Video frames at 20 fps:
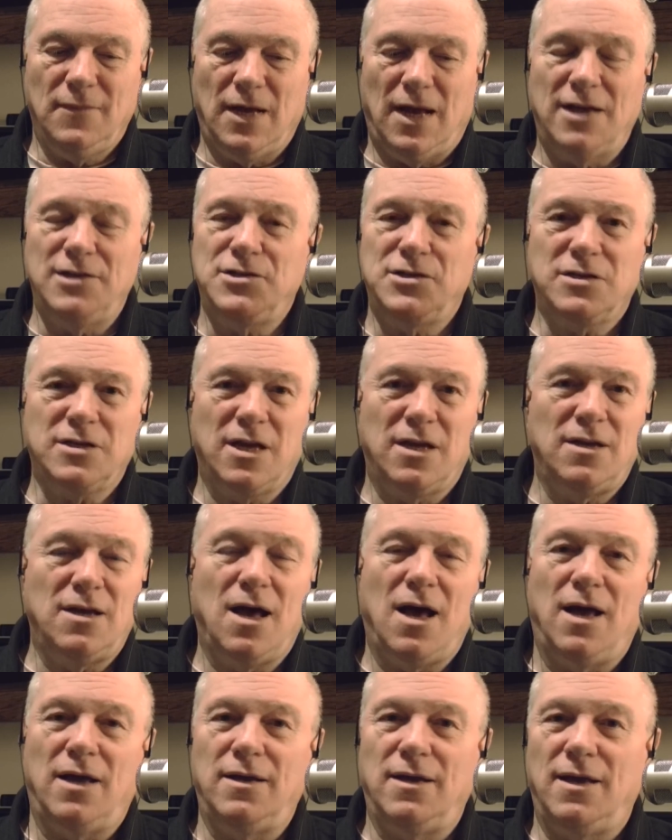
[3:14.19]
I just
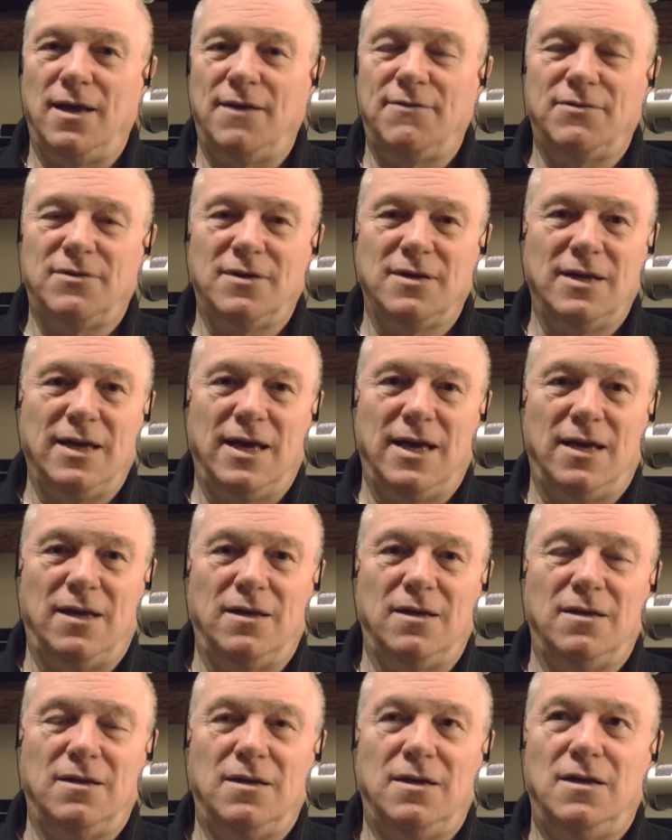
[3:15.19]
cannot ever
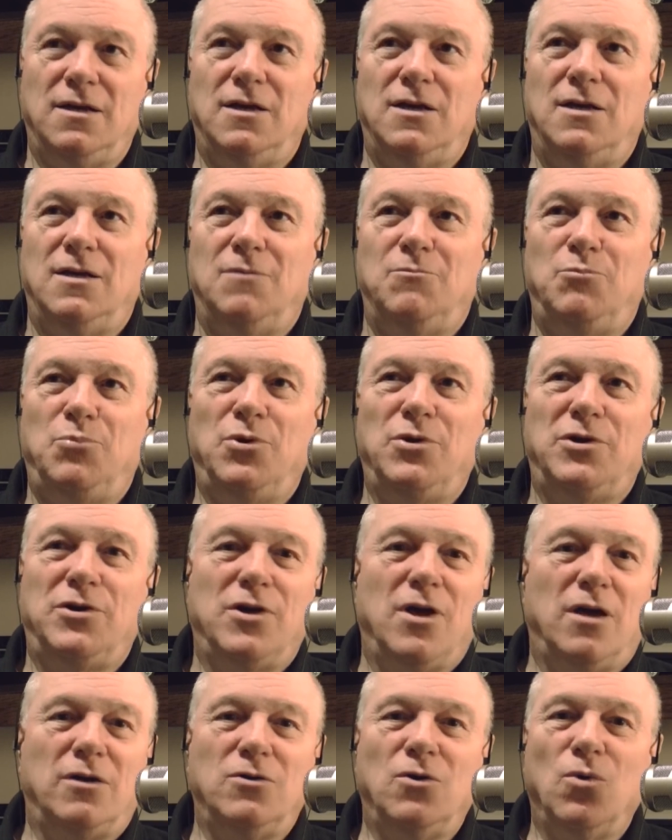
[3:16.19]
again put it
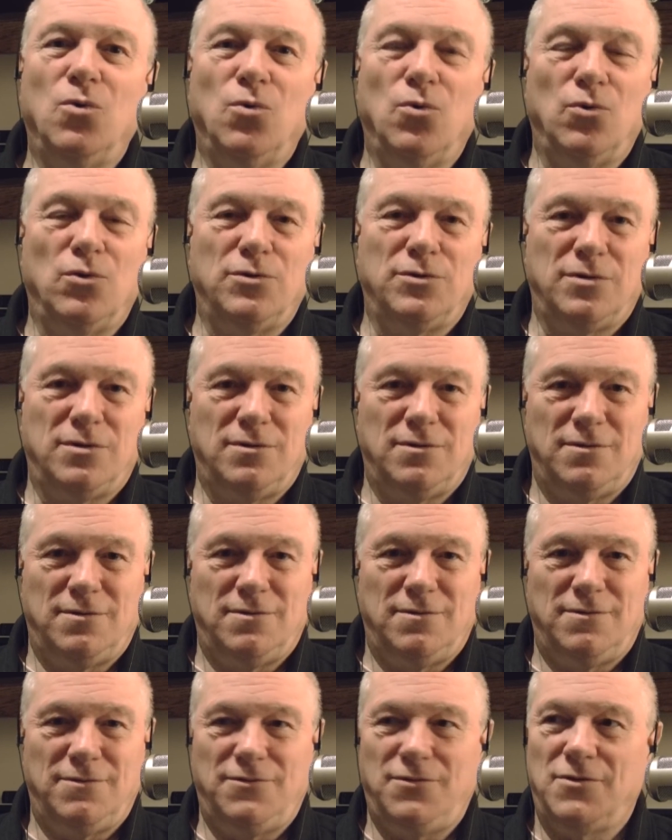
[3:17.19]
on hold
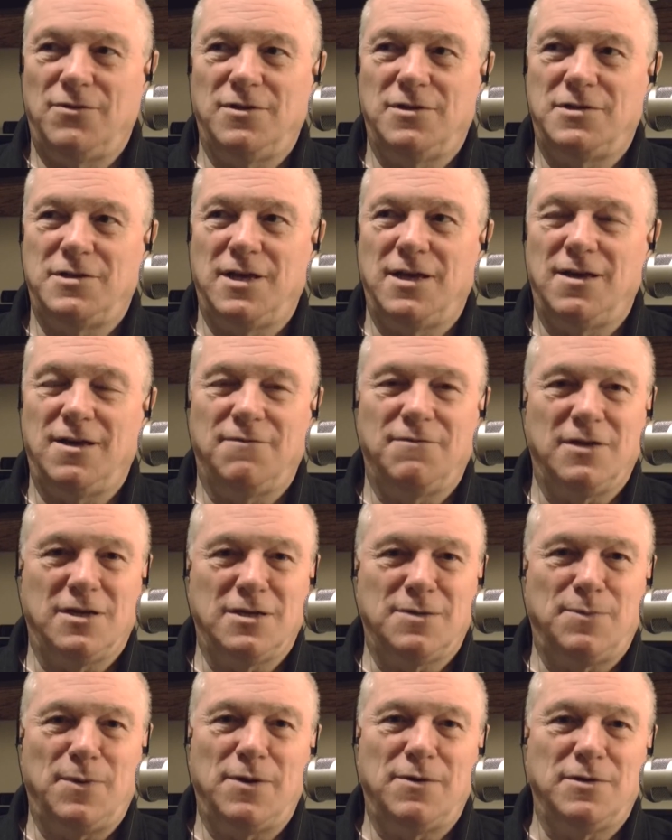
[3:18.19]
for the sake of
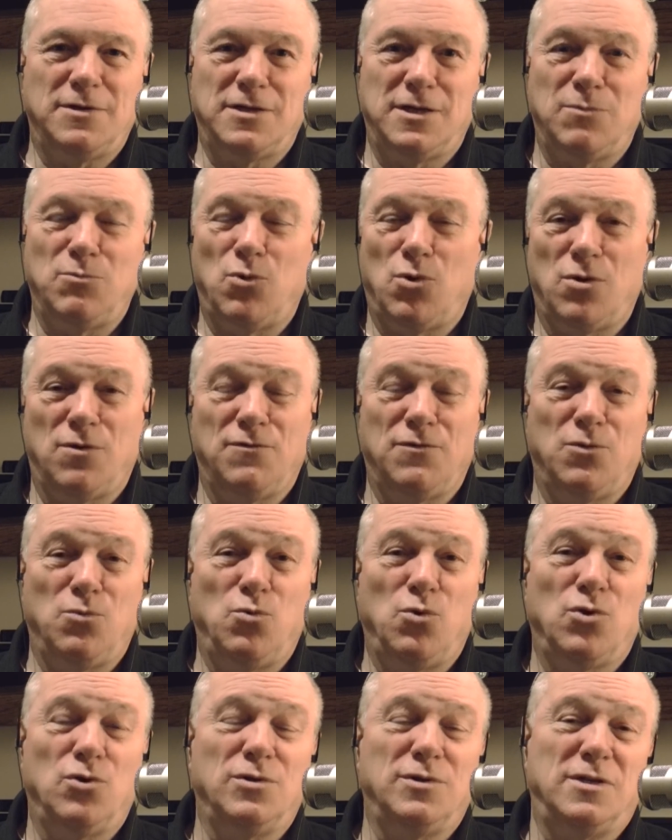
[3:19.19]
experiencing more of the
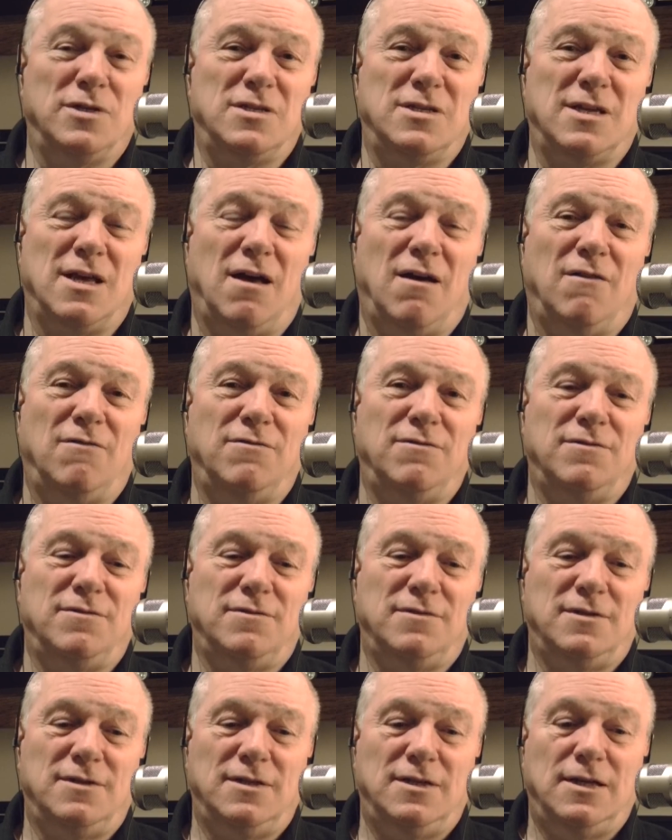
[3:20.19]
world itself.
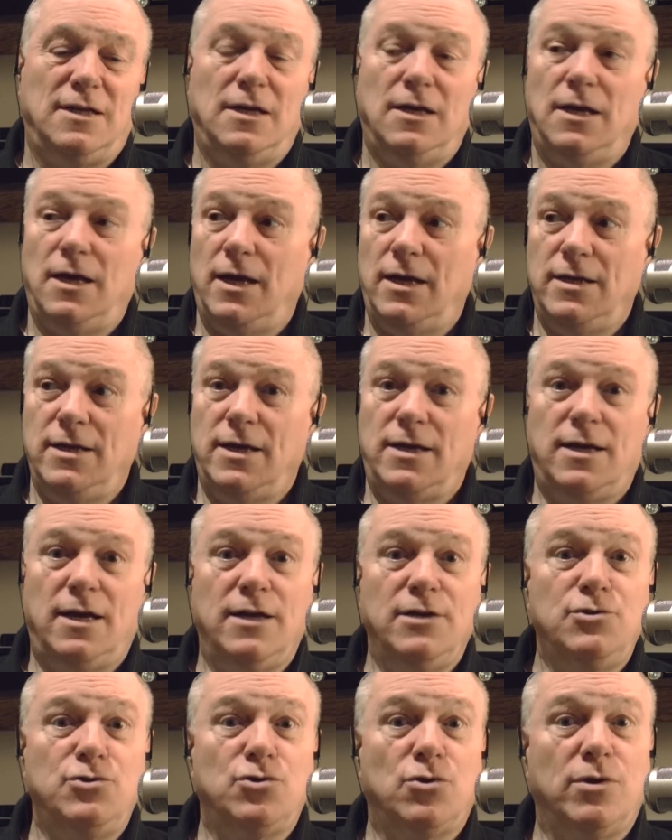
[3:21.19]
And yet
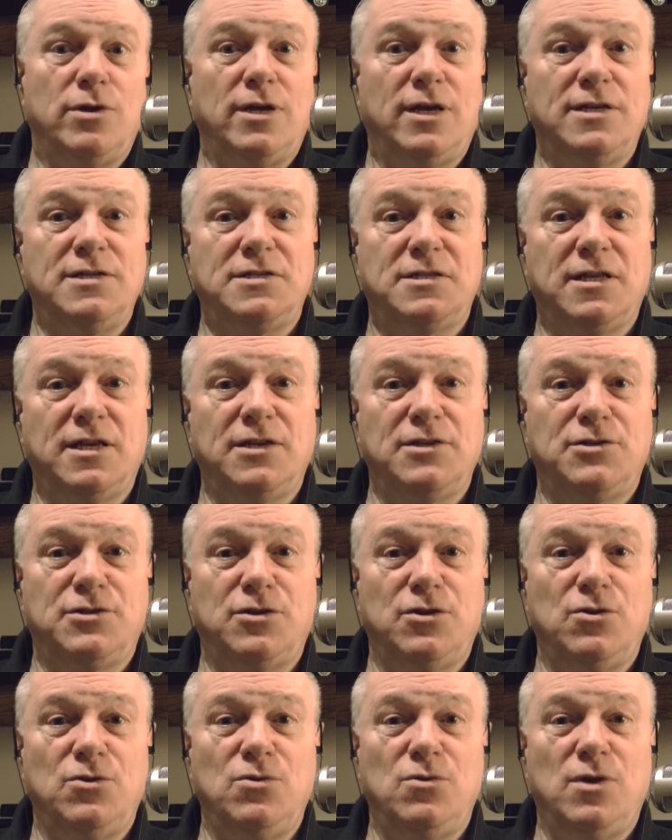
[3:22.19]
I enjoy nice things
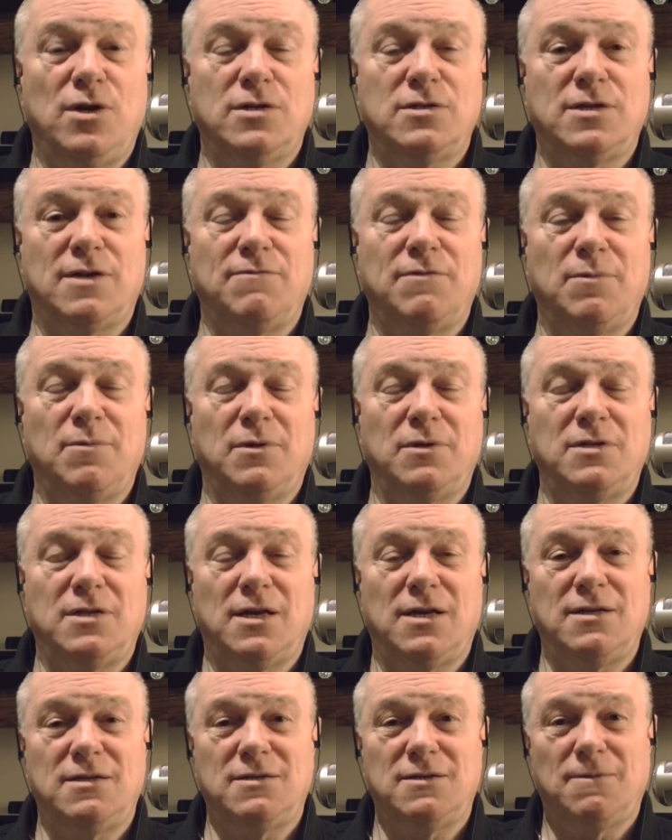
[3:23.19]
too, as everyone
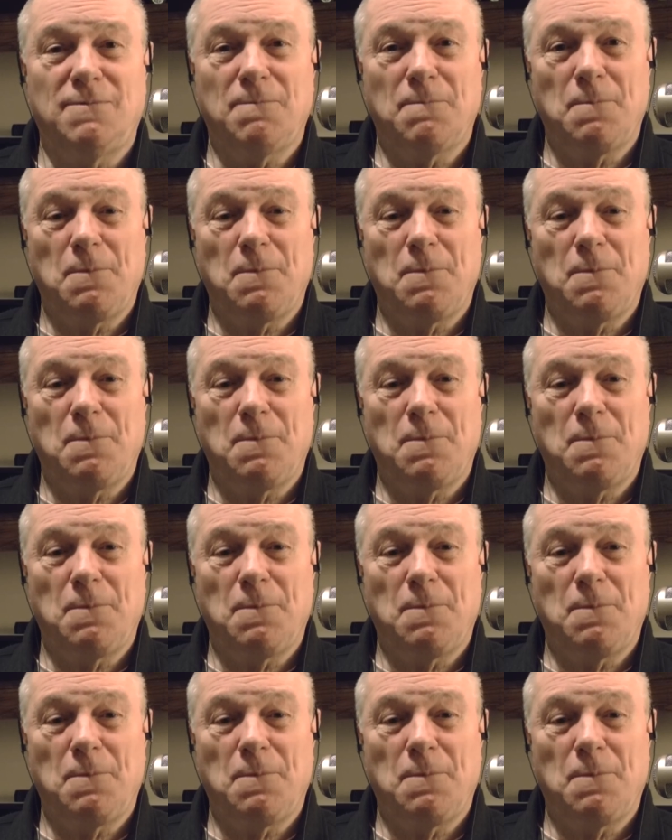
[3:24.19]
does.